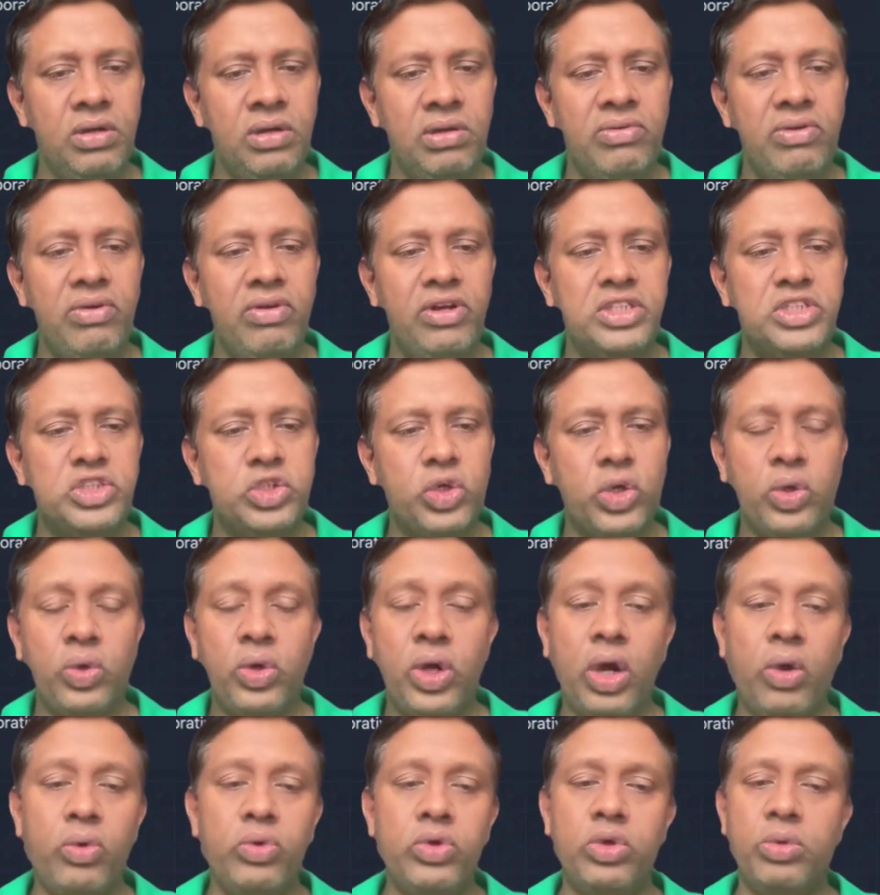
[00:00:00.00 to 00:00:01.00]
we will show
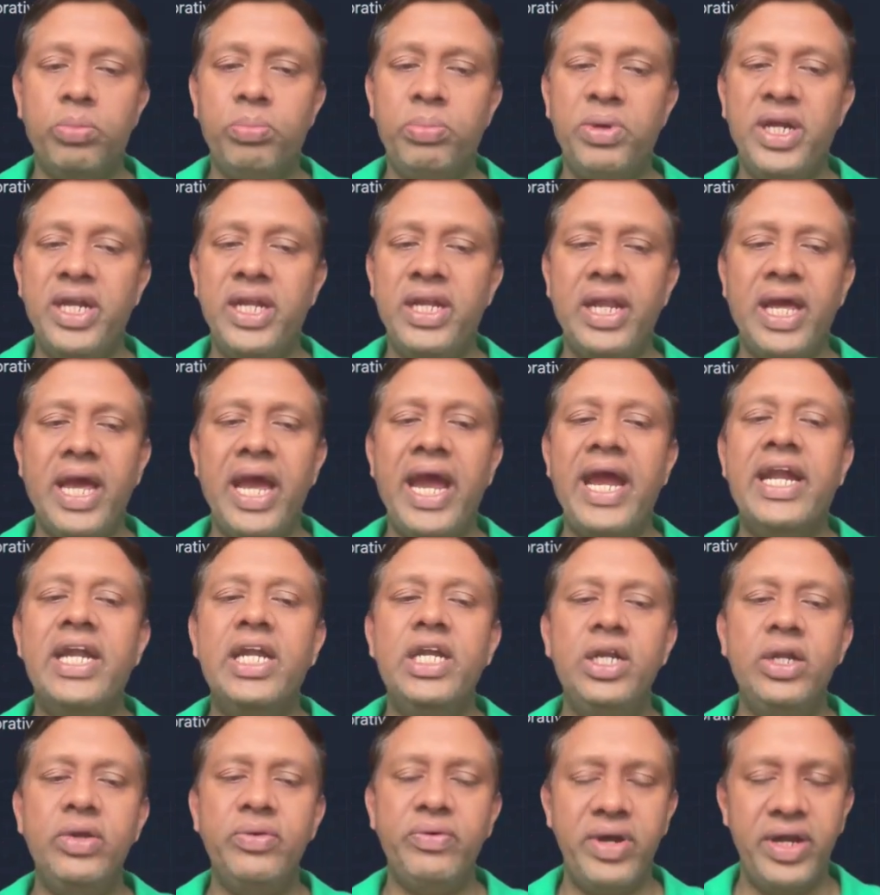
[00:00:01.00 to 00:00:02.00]
you how to build an
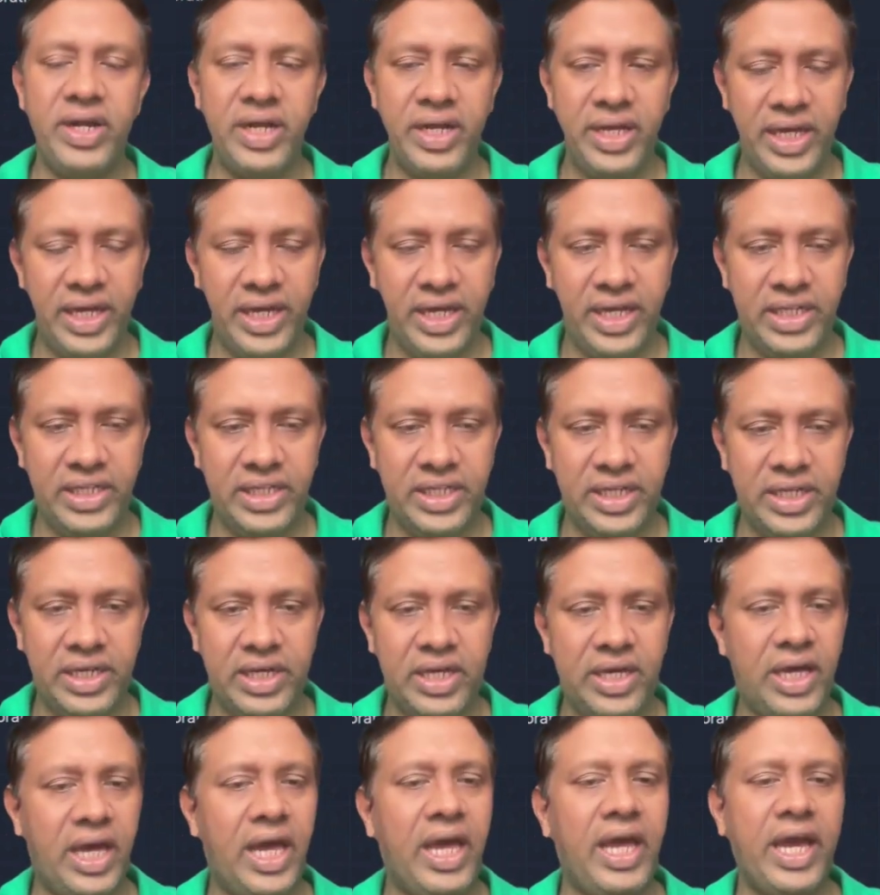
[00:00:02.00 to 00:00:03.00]
end-to-end
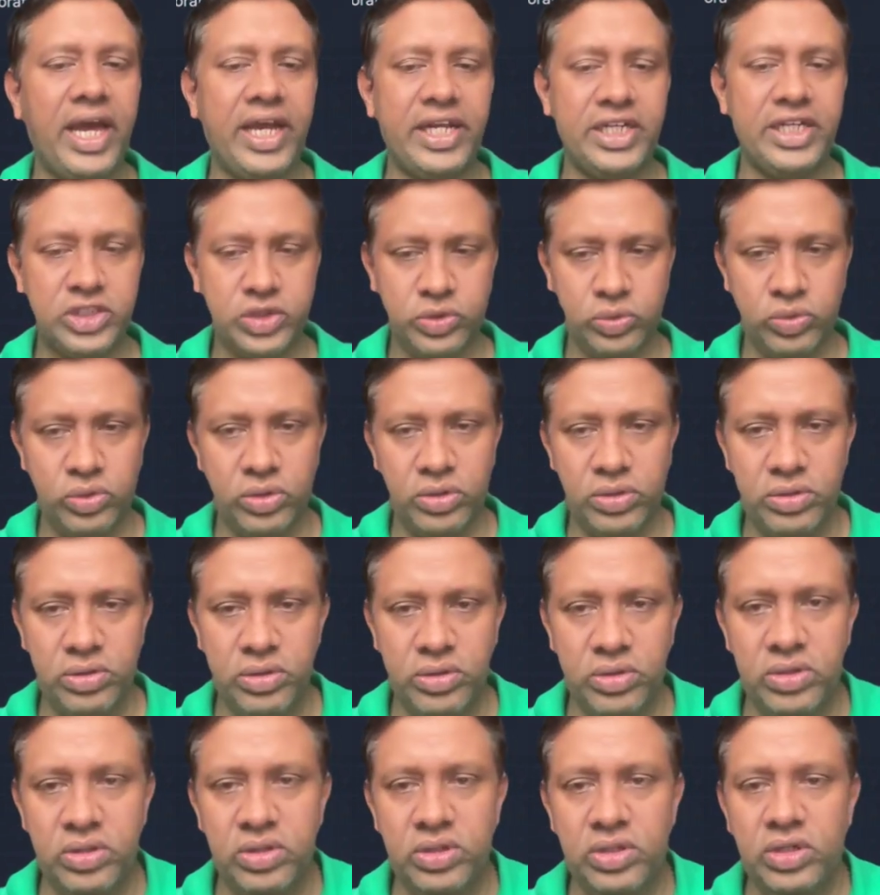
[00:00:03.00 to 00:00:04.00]
AI tool.
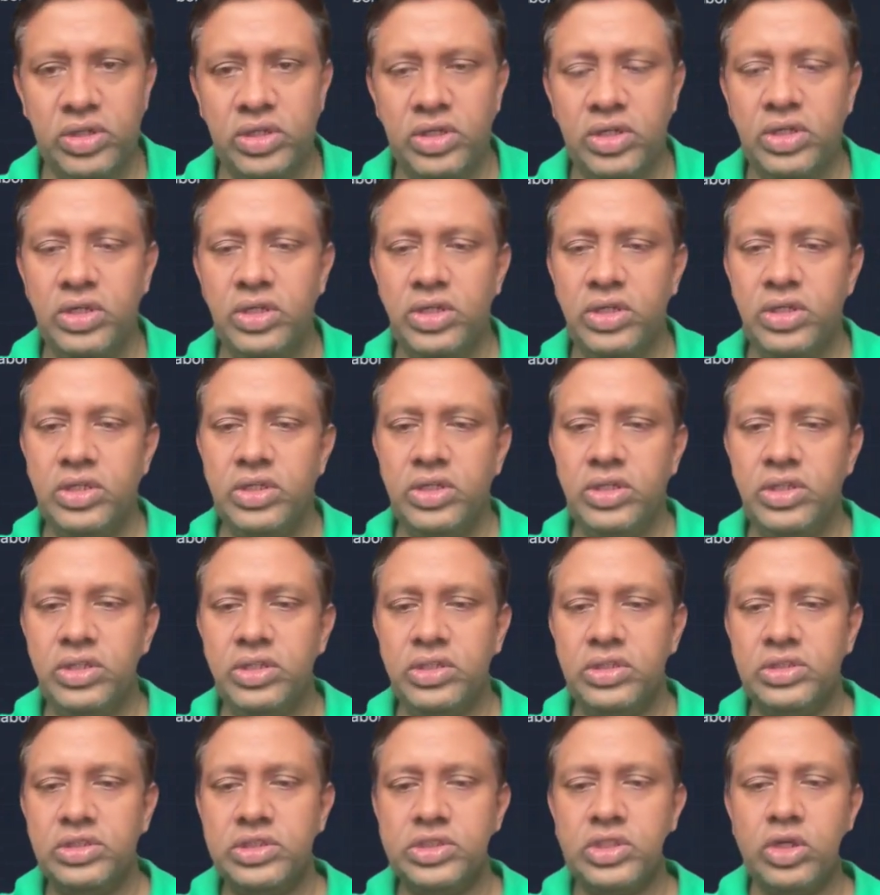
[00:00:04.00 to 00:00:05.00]

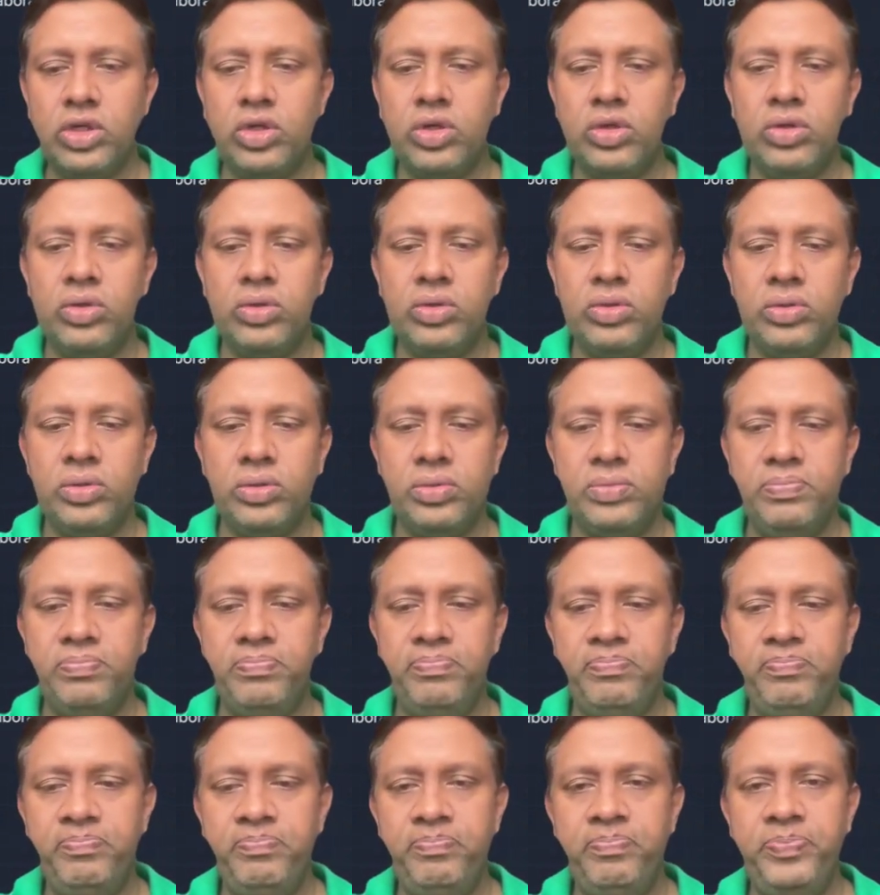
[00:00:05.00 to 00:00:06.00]
So
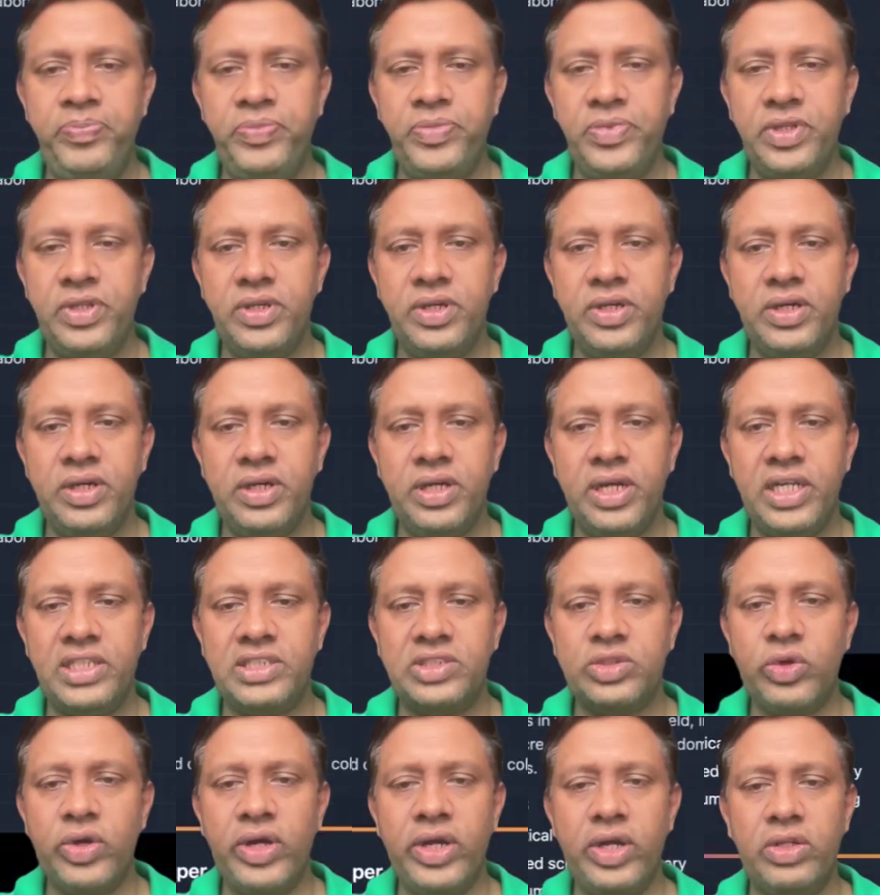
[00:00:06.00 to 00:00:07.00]

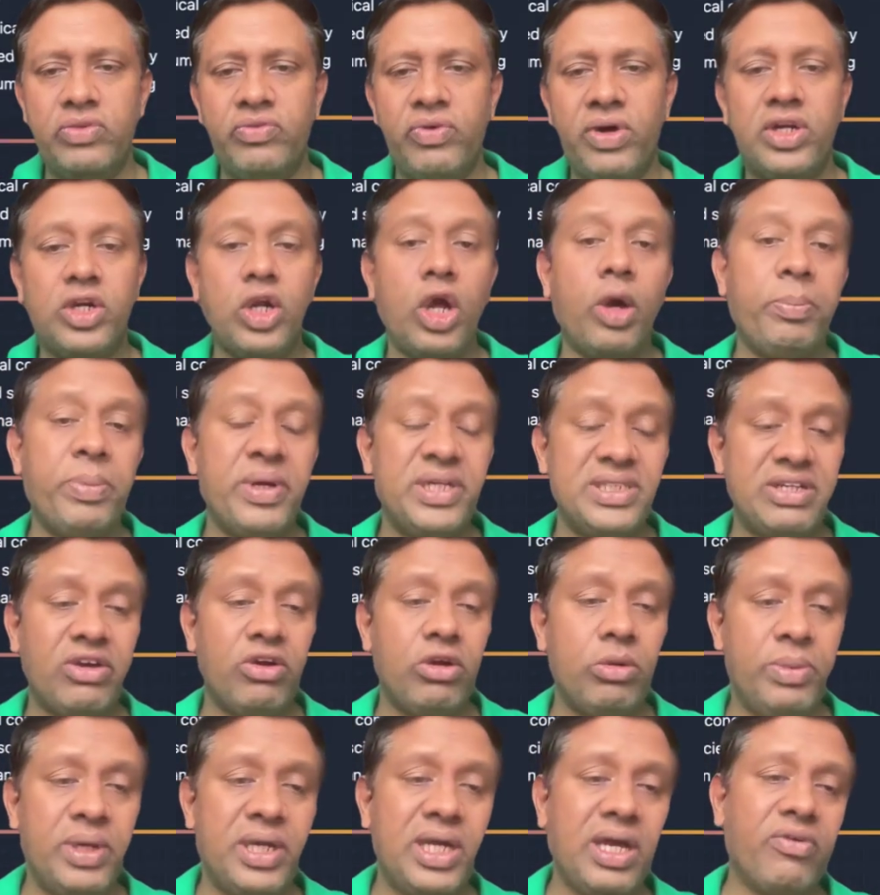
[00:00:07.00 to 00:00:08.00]
let's go into what topics
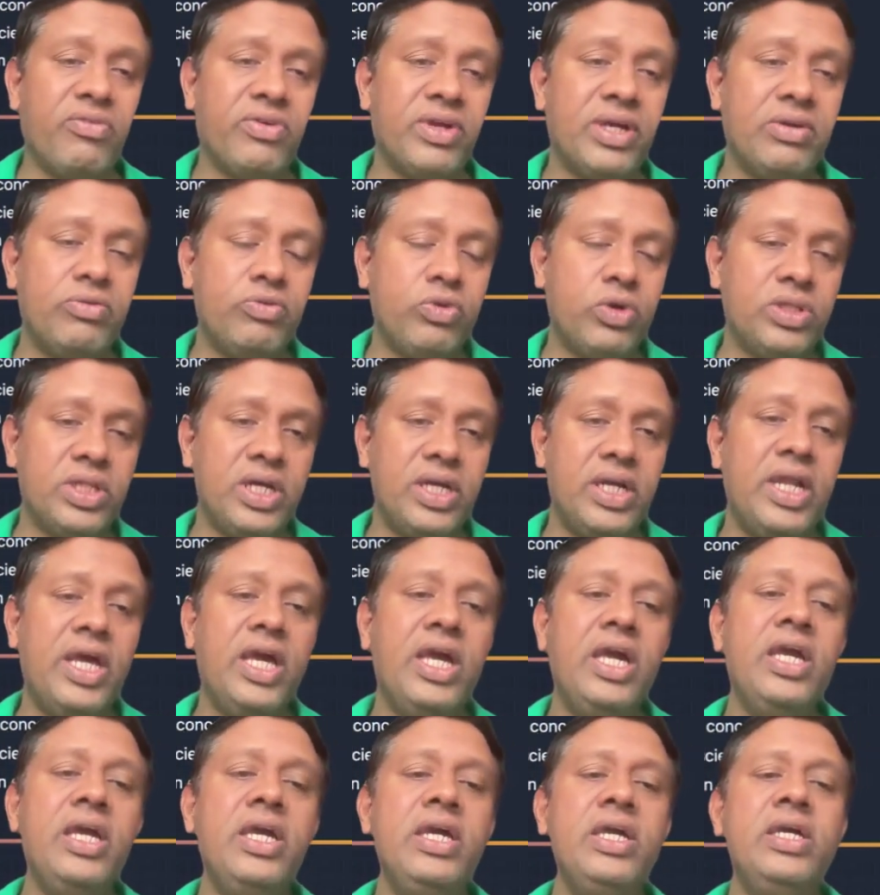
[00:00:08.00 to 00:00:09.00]
I will be covering for that
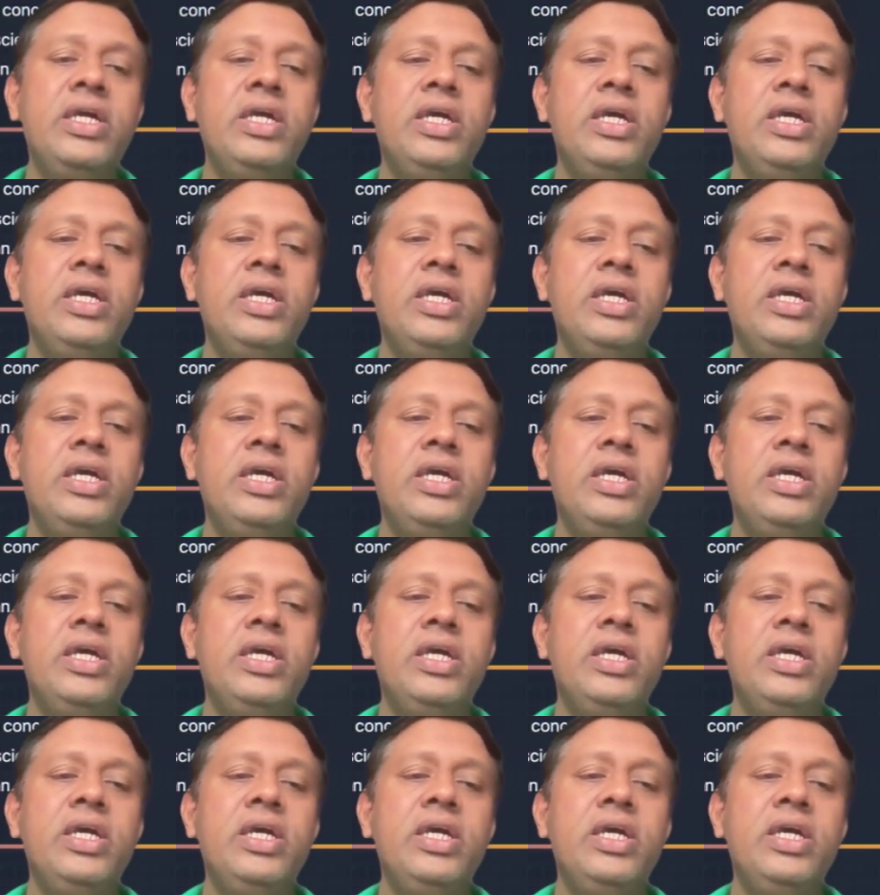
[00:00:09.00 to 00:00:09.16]
day.